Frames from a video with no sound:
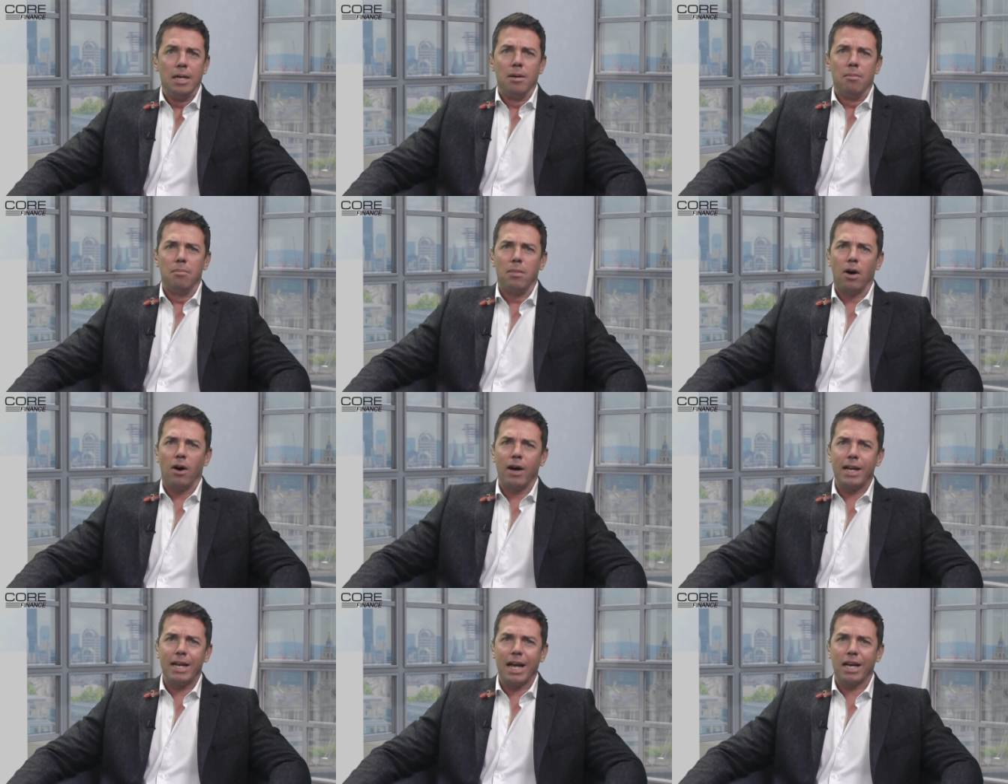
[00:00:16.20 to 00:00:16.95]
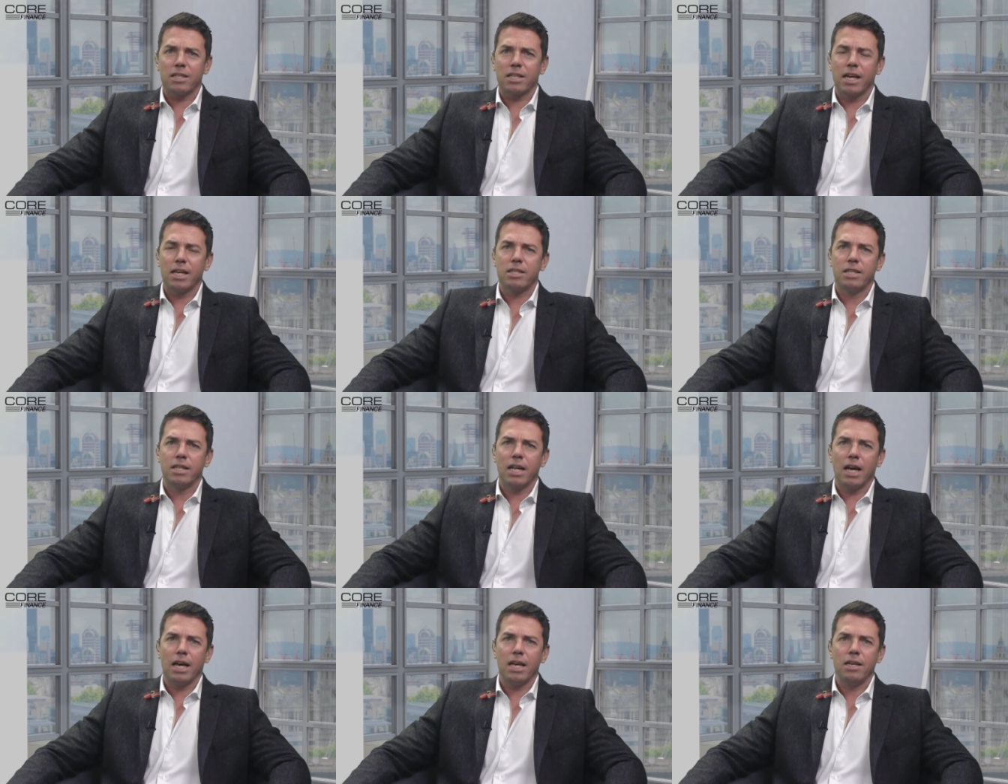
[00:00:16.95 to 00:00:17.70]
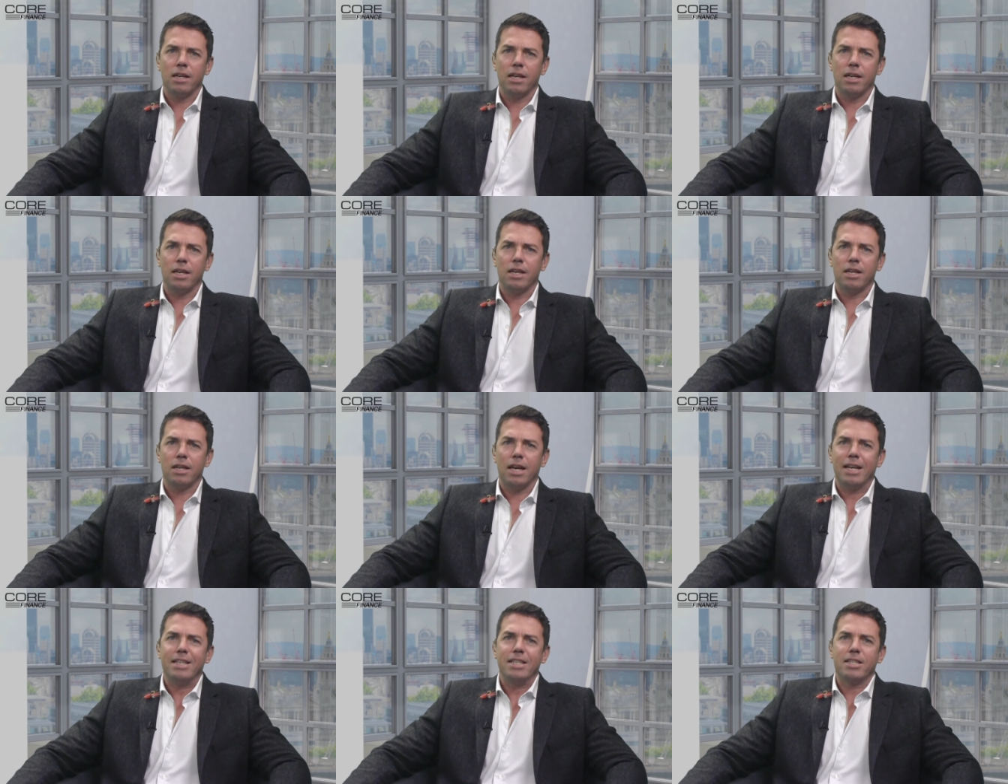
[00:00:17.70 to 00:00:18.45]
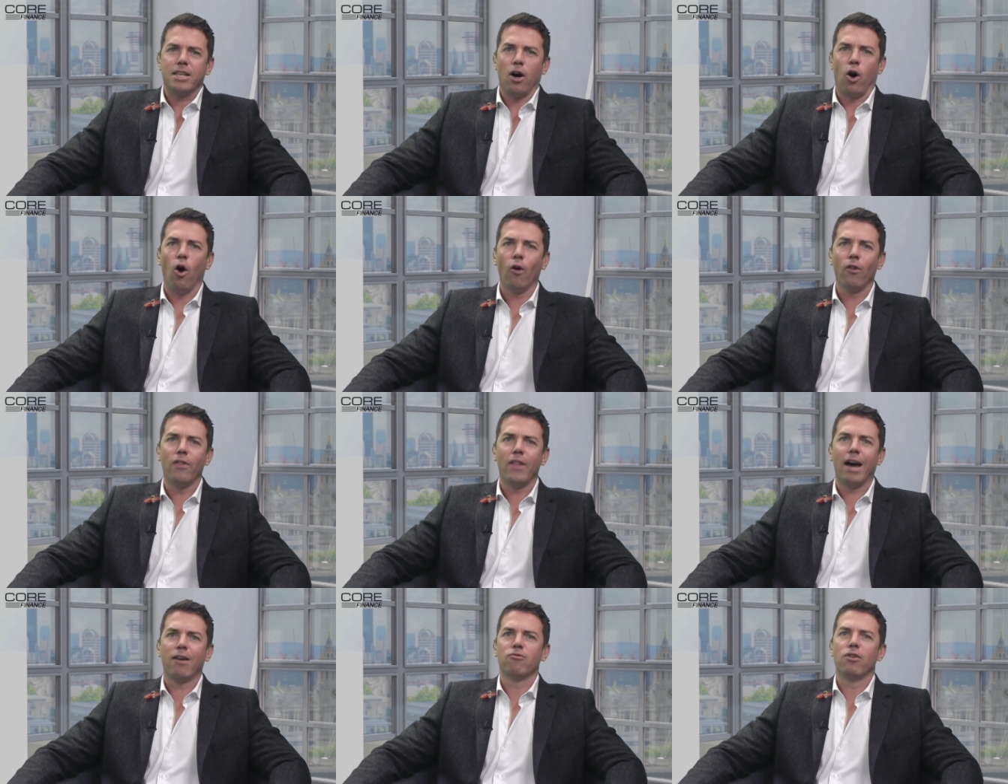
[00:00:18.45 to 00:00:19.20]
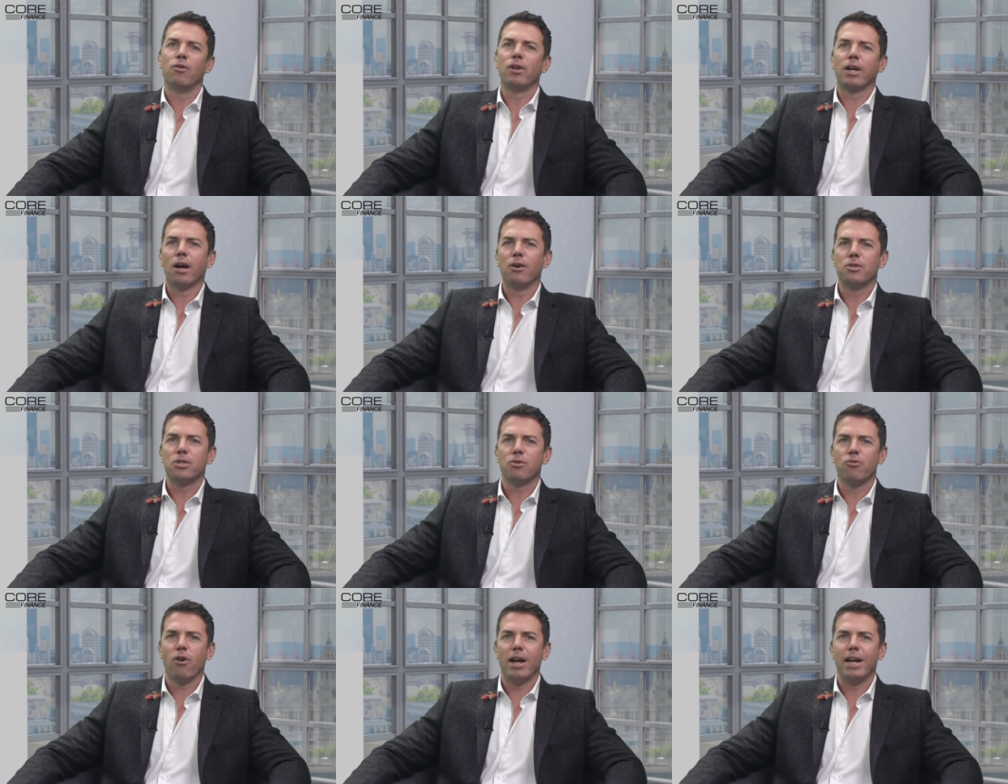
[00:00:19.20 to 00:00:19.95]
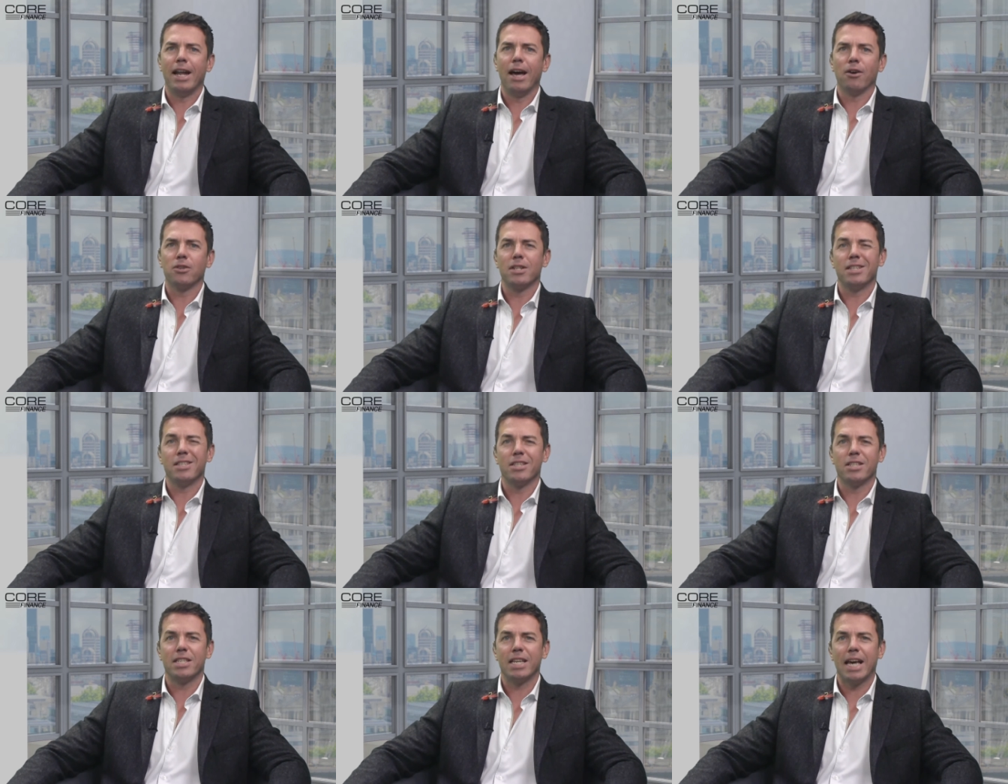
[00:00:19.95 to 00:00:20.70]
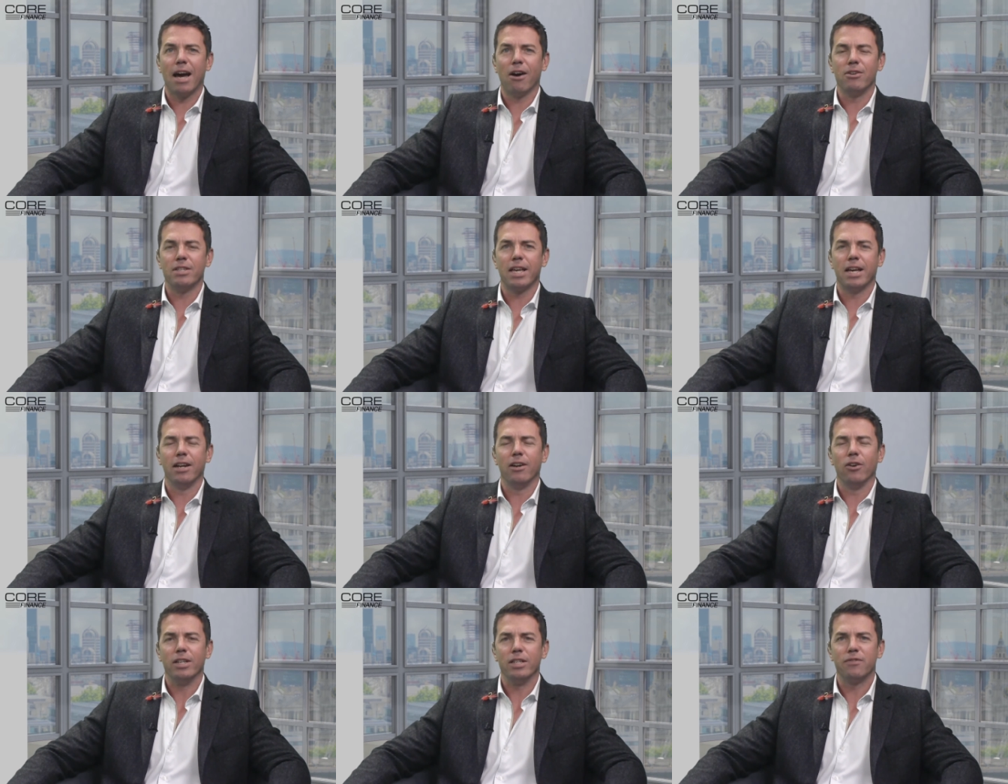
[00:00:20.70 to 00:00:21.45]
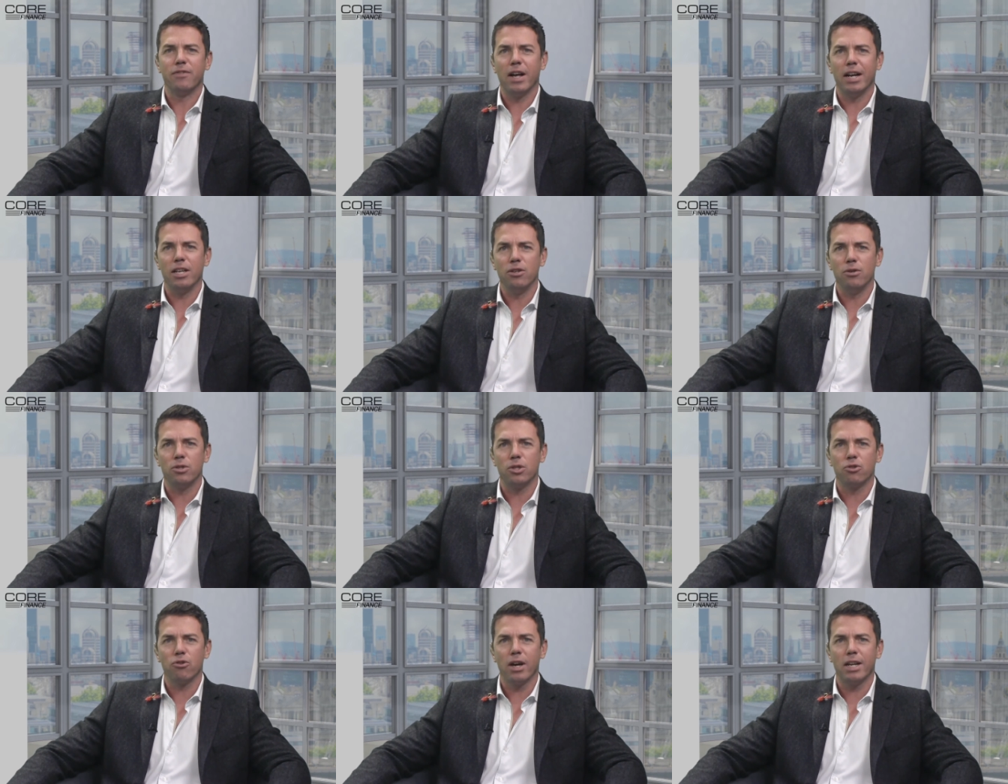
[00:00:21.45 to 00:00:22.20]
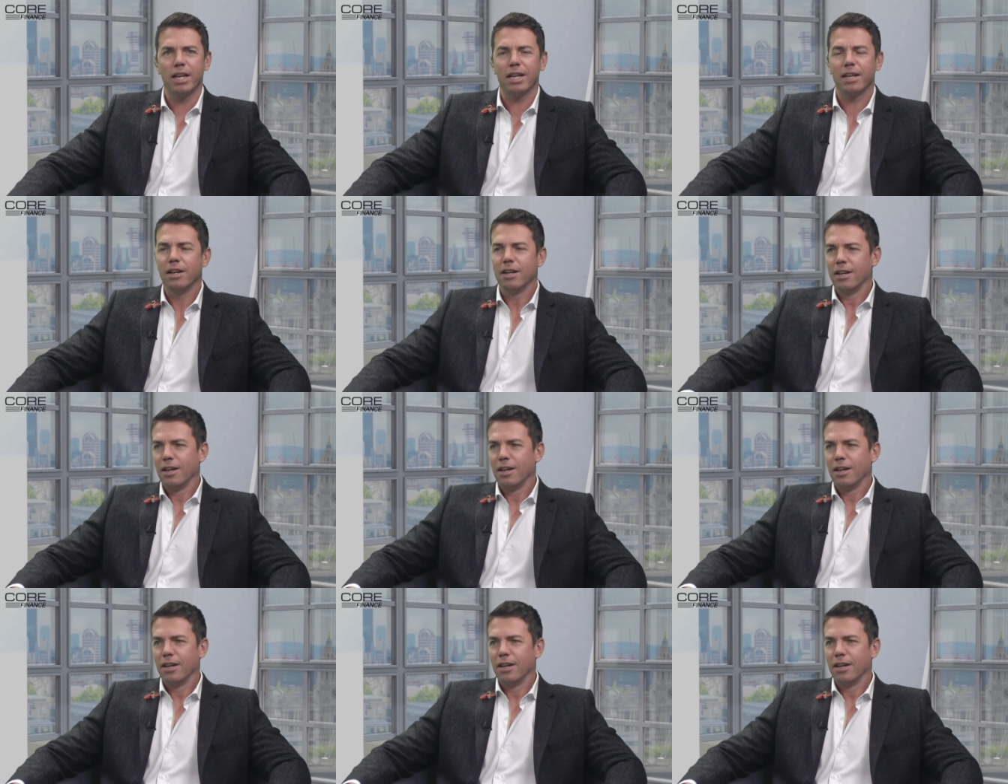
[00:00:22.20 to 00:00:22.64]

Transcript: My next guest today is on that roller coaster right now, so let's just see how he's getting on. He's fairly new to trading.